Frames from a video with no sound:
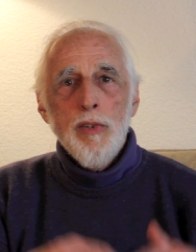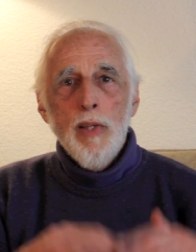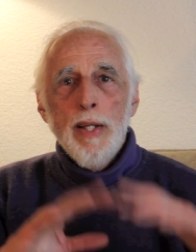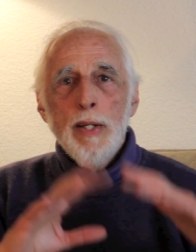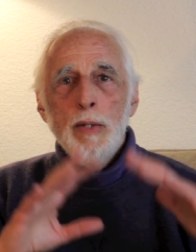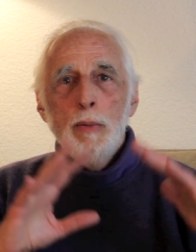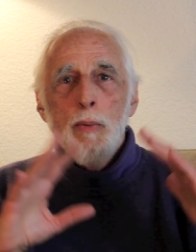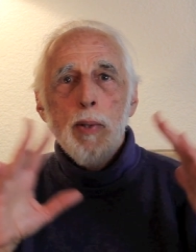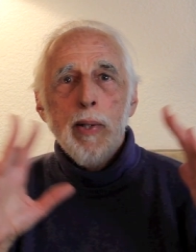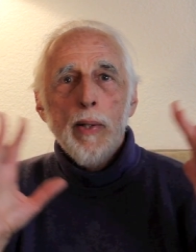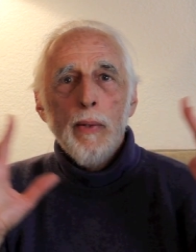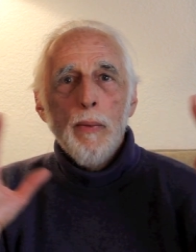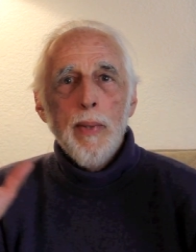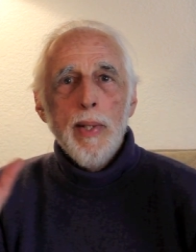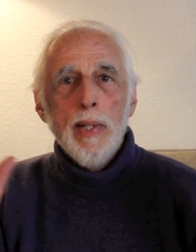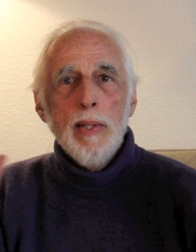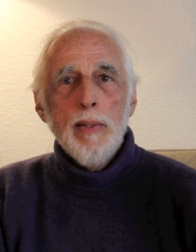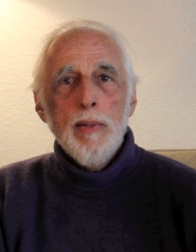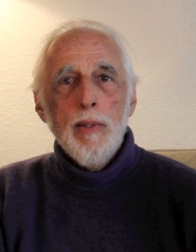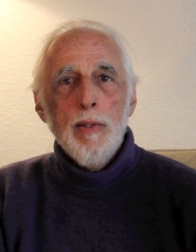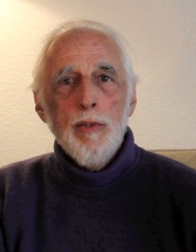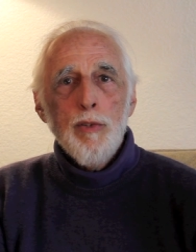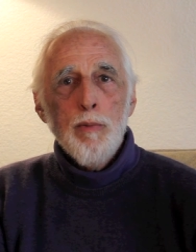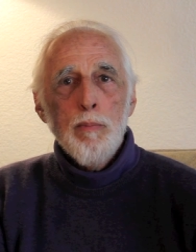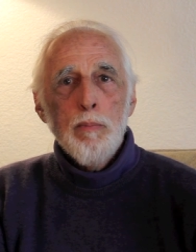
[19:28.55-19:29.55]
like we were in
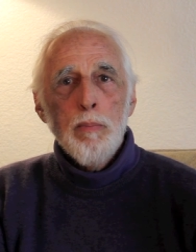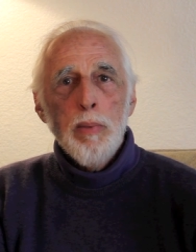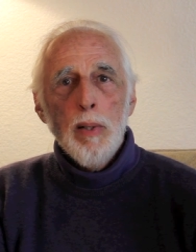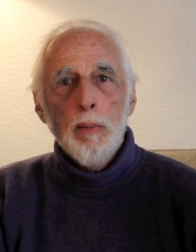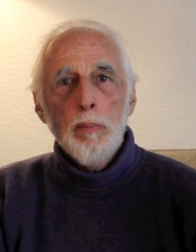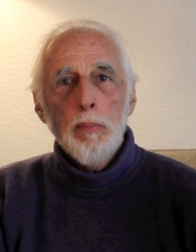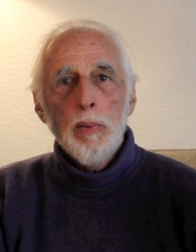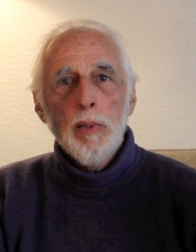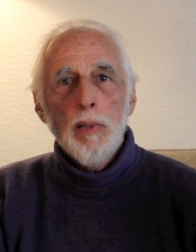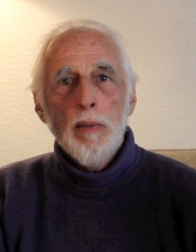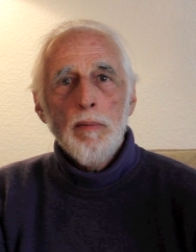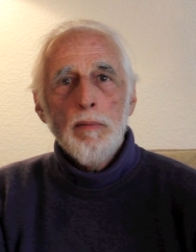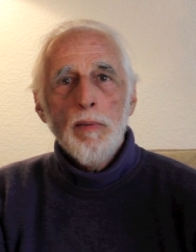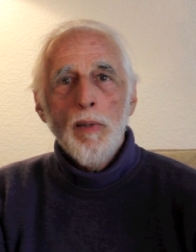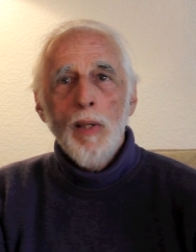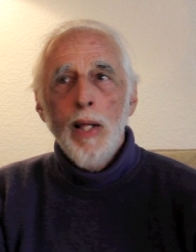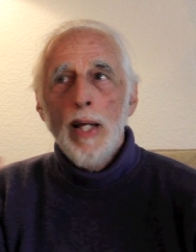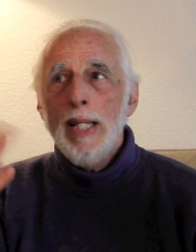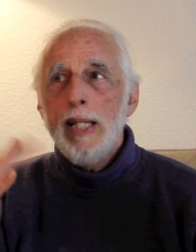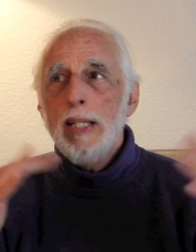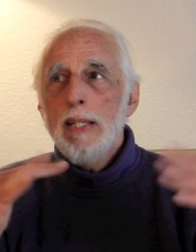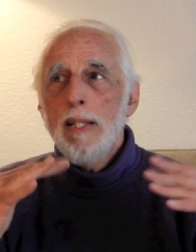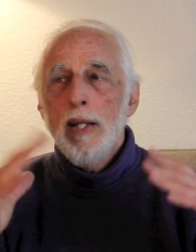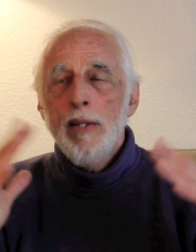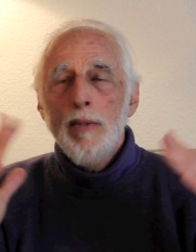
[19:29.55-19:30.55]
this bubble of
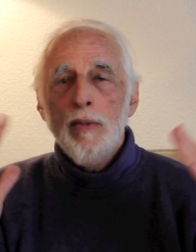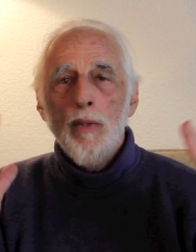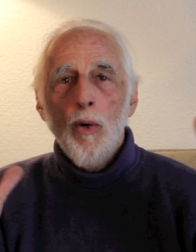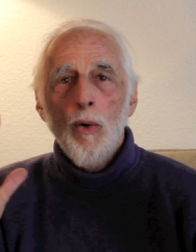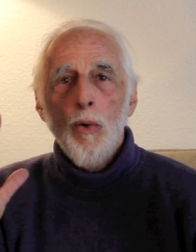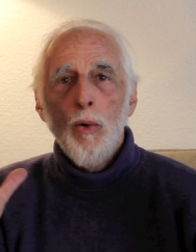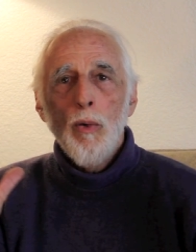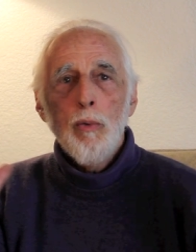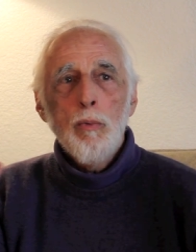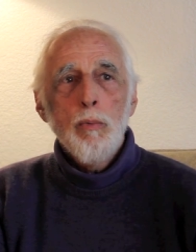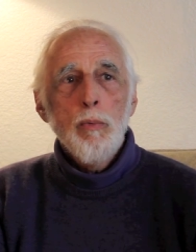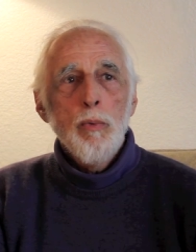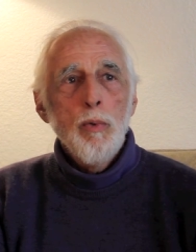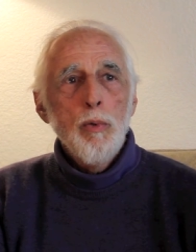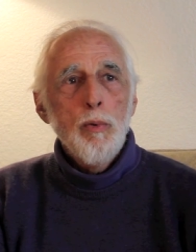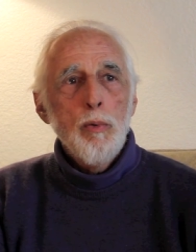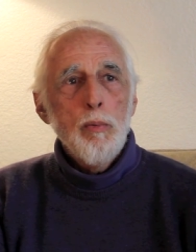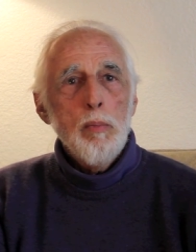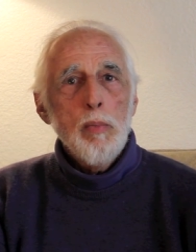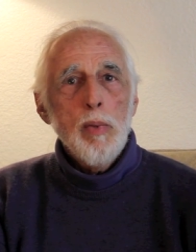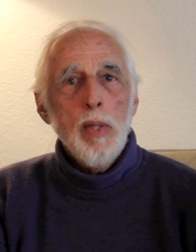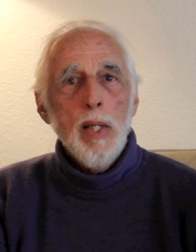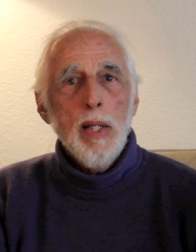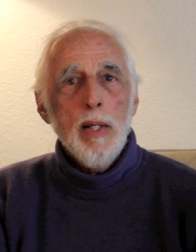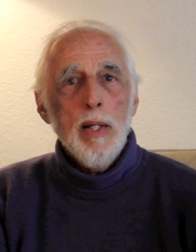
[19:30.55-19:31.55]
light, and the whole
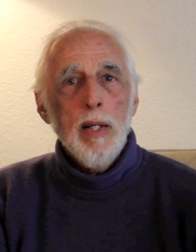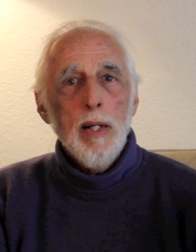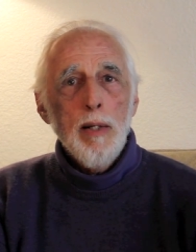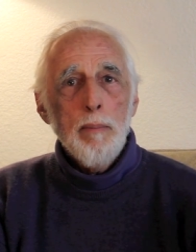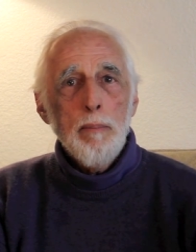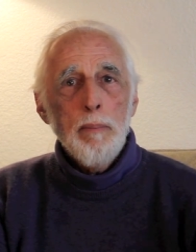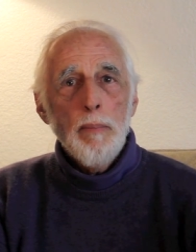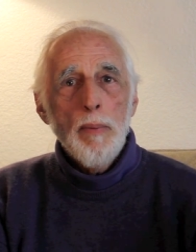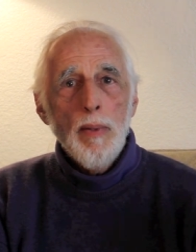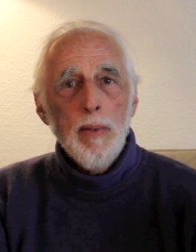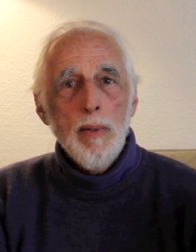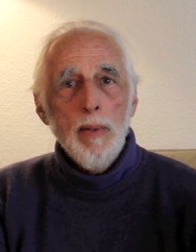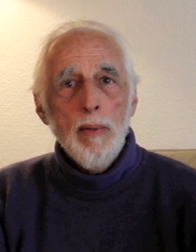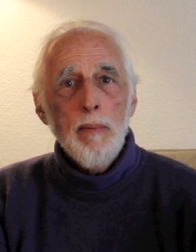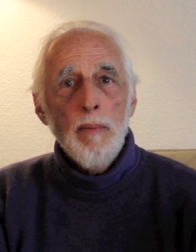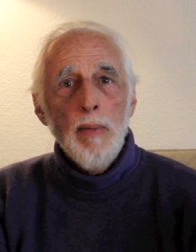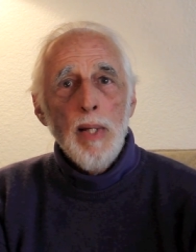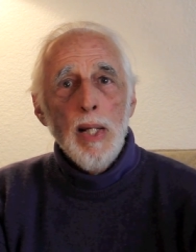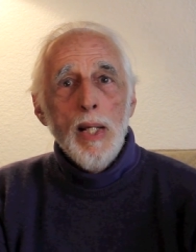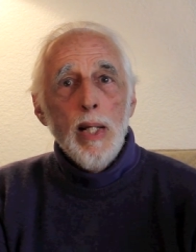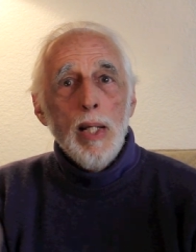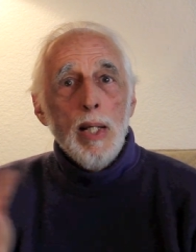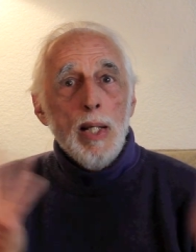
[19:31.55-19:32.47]
room lit up, you know?